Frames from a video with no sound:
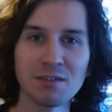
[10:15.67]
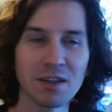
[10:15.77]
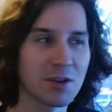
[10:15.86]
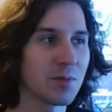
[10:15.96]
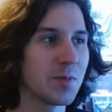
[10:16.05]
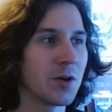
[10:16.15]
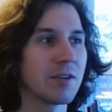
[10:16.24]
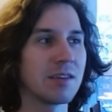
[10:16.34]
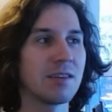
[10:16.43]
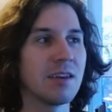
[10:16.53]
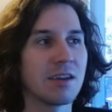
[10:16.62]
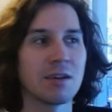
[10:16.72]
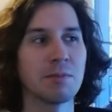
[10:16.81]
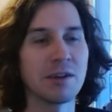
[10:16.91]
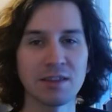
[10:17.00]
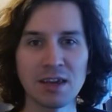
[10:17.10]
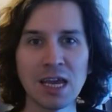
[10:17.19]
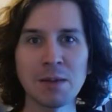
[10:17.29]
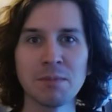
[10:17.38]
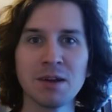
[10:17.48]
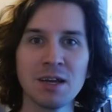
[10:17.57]
like your opponent didn't get to play the
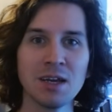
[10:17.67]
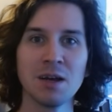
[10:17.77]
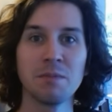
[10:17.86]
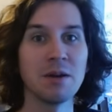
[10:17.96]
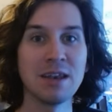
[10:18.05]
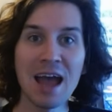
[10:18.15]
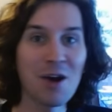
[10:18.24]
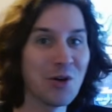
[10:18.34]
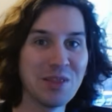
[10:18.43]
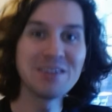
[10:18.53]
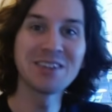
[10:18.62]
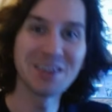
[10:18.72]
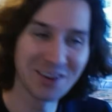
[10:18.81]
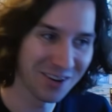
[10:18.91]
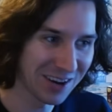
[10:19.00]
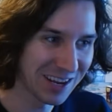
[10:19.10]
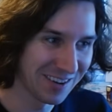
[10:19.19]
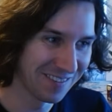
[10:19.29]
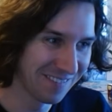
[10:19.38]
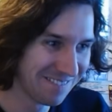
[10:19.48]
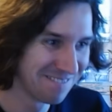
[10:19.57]
game. But now in this scenario,